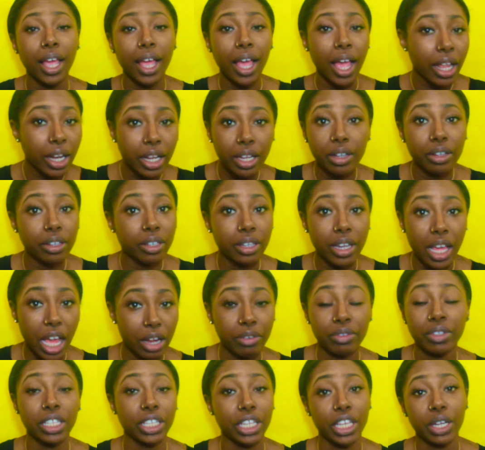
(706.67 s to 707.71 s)
I did
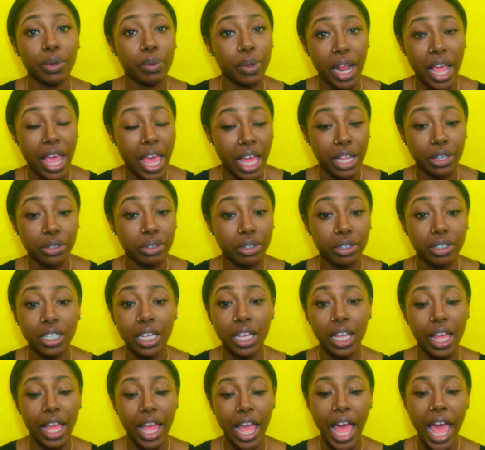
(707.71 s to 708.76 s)
not really care what I had on.
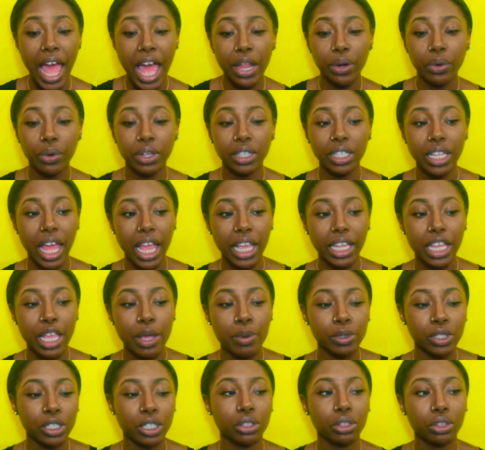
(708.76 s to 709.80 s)
I had on, like,
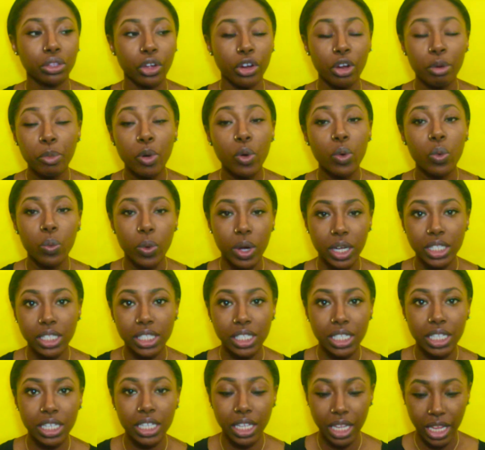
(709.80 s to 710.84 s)
it was a thermal
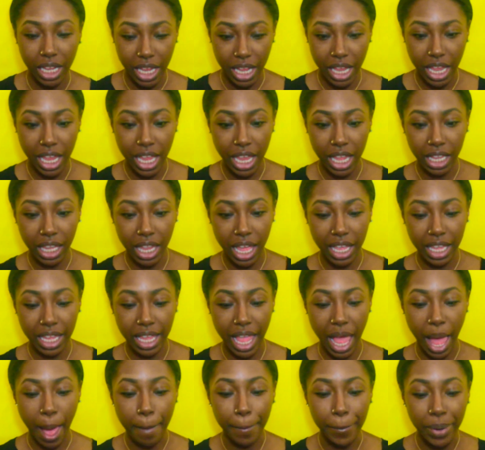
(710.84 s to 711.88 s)
onesie. And, like,
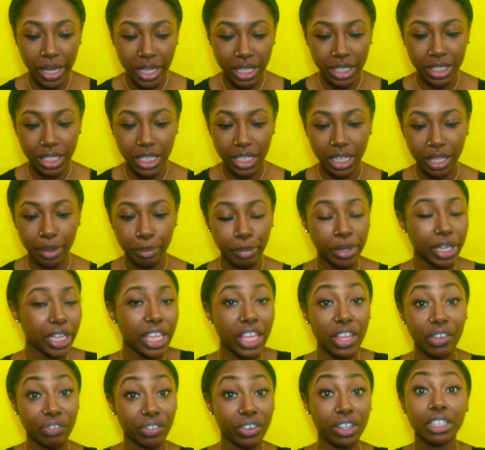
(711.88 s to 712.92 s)
it had buttons in it. But
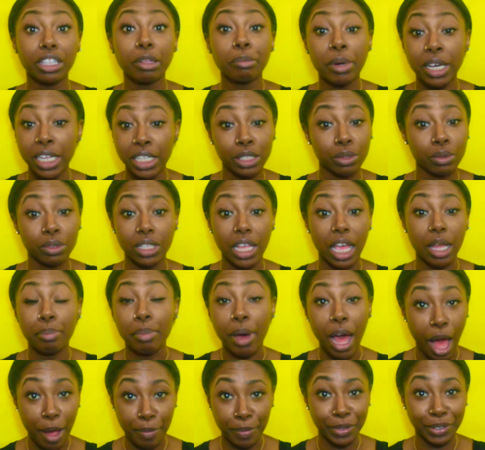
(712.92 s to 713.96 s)
can't front. The buttons was, like,
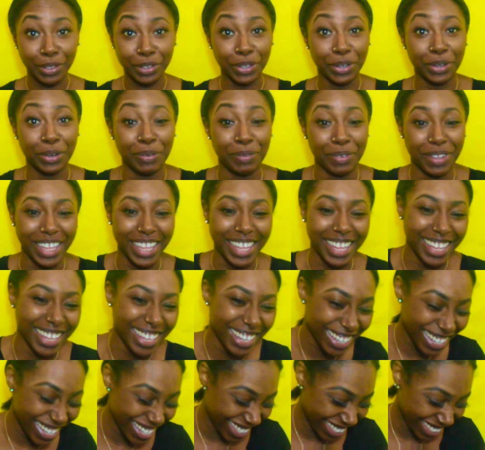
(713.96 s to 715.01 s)
popping a little bit.
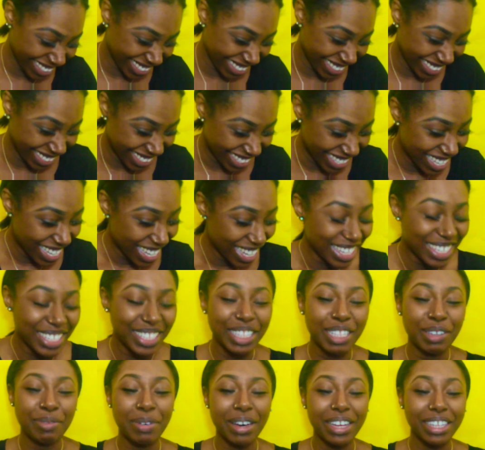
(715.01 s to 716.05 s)

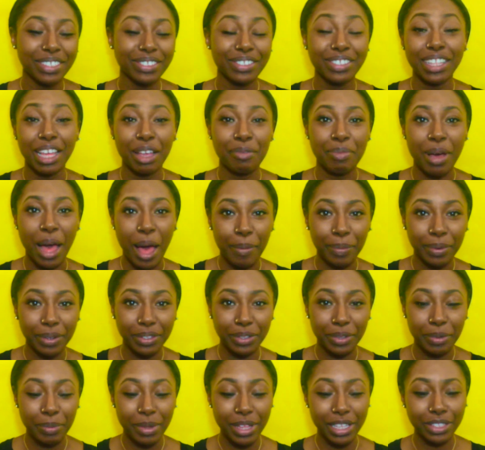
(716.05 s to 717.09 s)
The buttons was like popping
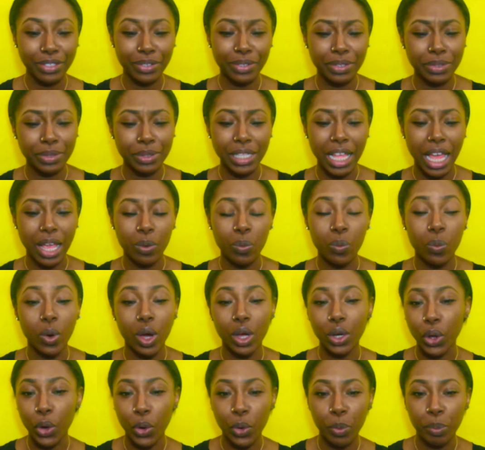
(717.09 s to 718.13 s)
a little bit, so it was like
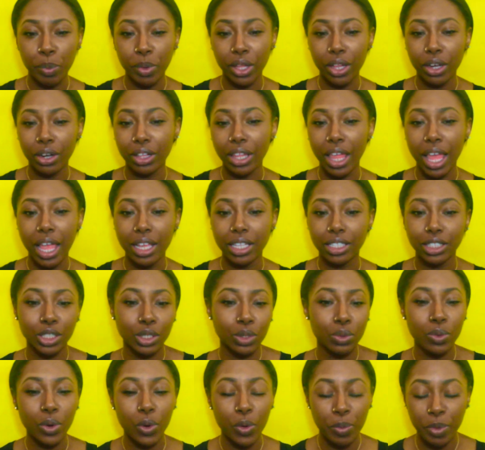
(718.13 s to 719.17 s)
one open or like
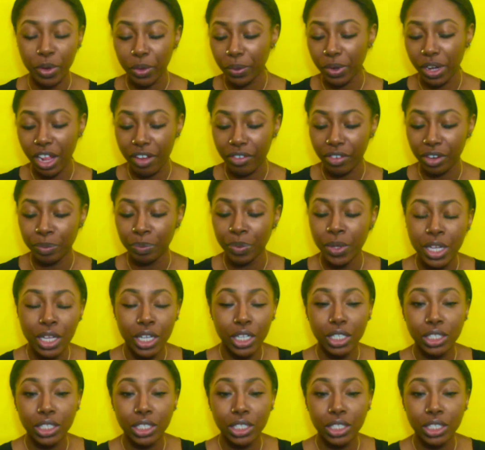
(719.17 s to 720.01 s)
two open or whatever.